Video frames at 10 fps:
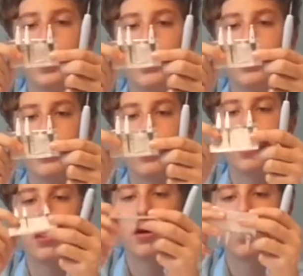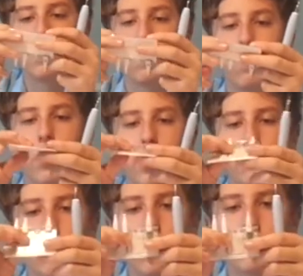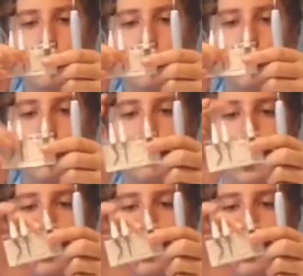pick, 1 poker tool,